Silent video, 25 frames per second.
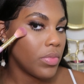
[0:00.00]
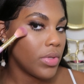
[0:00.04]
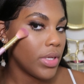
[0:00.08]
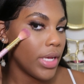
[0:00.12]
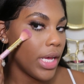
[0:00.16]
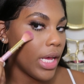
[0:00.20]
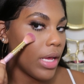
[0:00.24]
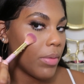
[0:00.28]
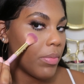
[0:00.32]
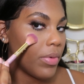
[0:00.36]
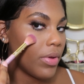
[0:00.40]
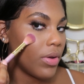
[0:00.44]

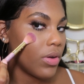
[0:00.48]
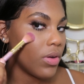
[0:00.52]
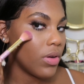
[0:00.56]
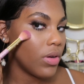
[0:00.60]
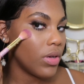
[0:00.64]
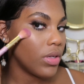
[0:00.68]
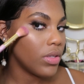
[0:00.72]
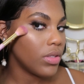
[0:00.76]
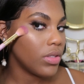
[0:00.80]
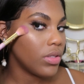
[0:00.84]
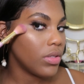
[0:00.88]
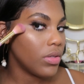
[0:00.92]
tap it
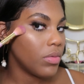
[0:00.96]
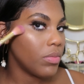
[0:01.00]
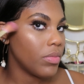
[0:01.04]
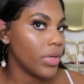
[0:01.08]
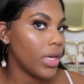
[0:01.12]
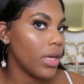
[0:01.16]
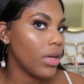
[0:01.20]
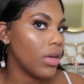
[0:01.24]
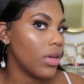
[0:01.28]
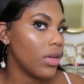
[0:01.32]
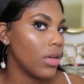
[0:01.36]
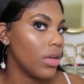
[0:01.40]
onto
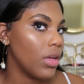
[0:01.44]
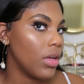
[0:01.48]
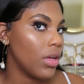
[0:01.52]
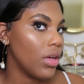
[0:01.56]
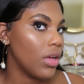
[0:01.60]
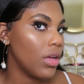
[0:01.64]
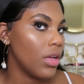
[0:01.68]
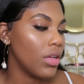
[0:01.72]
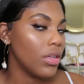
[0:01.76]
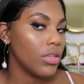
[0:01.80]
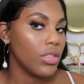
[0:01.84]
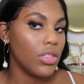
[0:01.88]
my...
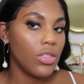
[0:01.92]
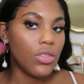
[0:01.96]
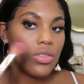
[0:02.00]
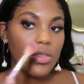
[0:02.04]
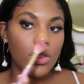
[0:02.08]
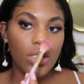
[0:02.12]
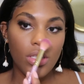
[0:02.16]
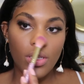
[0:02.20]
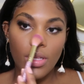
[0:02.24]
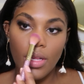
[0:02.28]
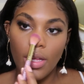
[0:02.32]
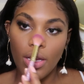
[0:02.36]
Do you
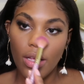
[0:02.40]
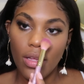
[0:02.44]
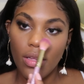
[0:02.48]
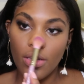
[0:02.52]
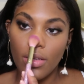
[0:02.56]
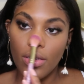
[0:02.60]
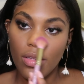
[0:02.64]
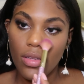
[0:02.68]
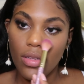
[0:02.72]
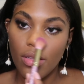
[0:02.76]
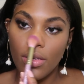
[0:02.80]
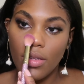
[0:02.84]
see
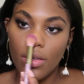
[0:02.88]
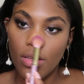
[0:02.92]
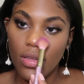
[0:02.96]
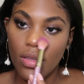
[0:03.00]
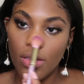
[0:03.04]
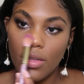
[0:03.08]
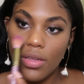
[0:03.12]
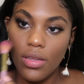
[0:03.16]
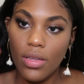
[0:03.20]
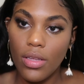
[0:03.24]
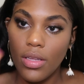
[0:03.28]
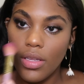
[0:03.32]
that?
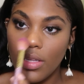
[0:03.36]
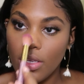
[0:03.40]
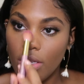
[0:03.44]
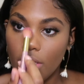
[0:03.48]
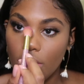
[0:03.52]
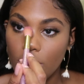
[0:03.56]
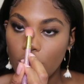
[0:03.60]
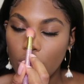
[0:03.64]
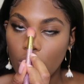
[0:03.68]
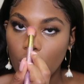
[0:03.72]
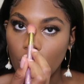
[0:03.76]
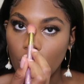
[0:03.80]
It's